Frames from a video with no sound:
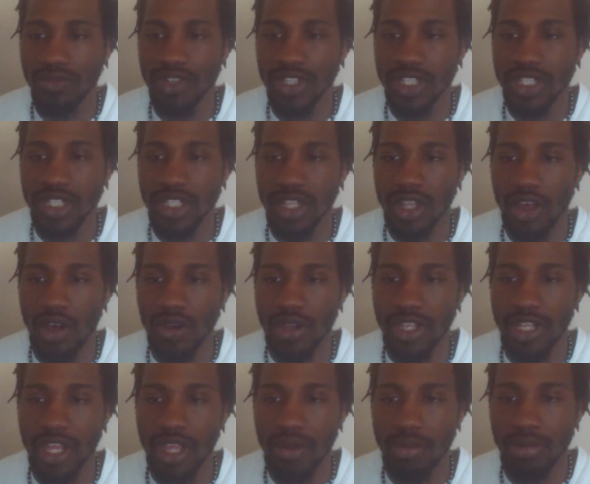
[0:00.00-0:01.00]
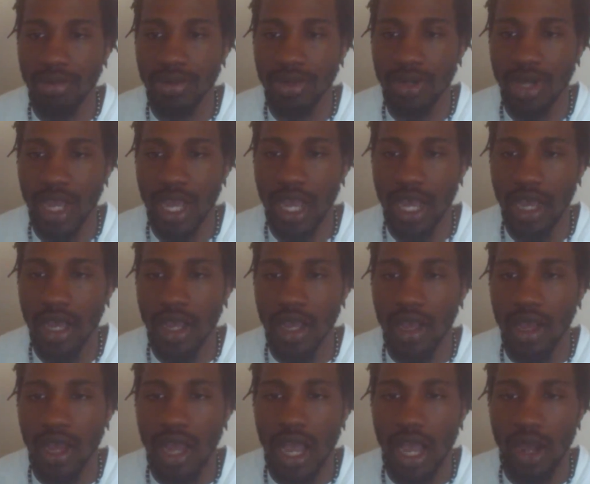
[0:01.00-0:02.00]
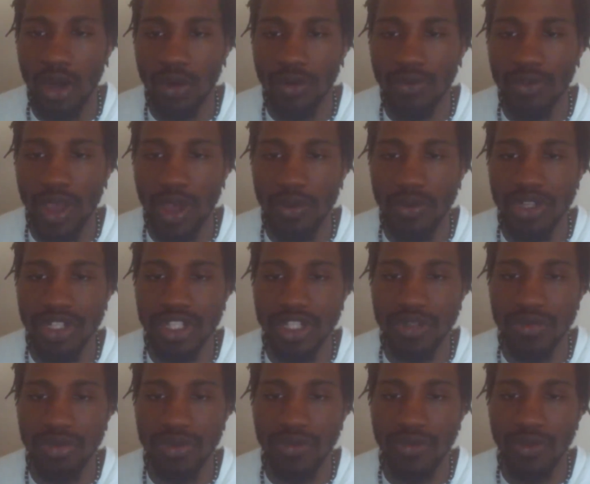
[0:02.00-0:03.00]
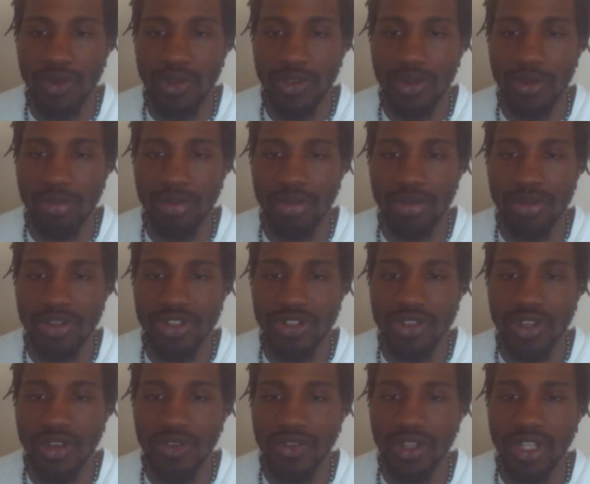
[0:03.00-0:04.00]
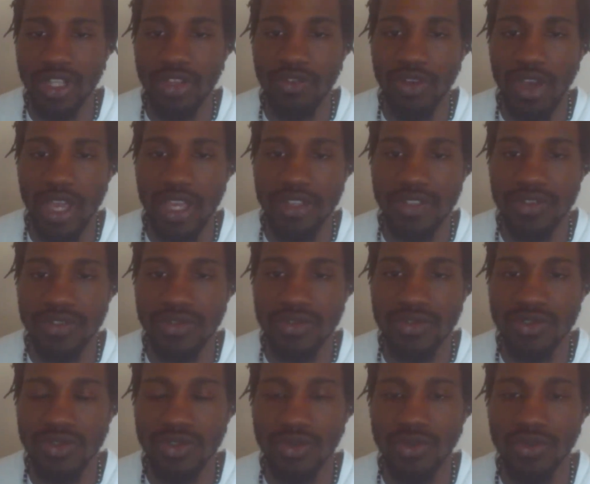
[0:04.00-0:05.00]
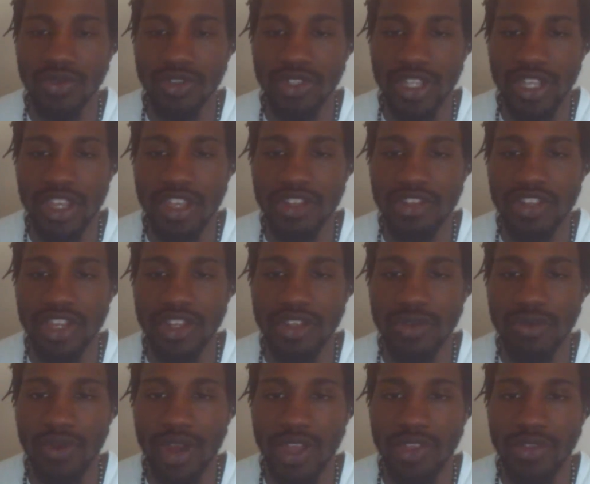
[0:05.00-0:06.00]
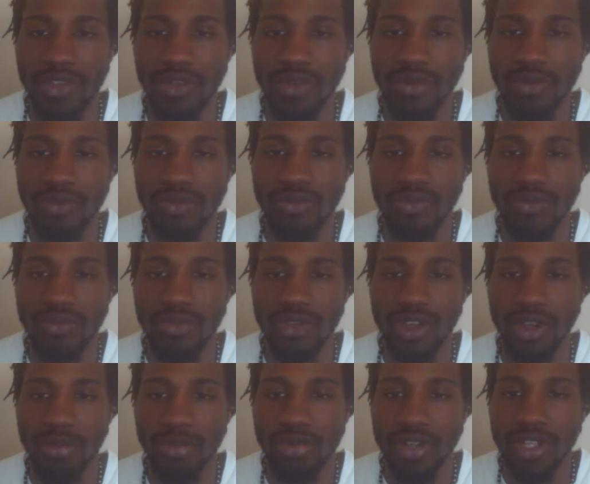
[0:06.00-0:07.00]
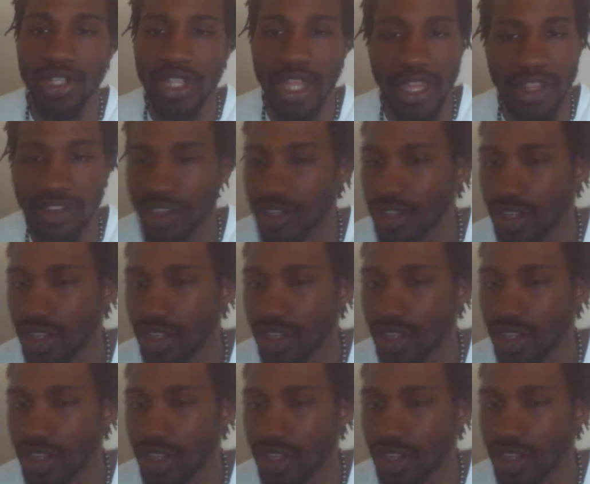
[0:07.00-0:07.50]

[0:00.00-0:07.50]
this law in a book out of that which is before the priests of the Levites. So the kings had to write them like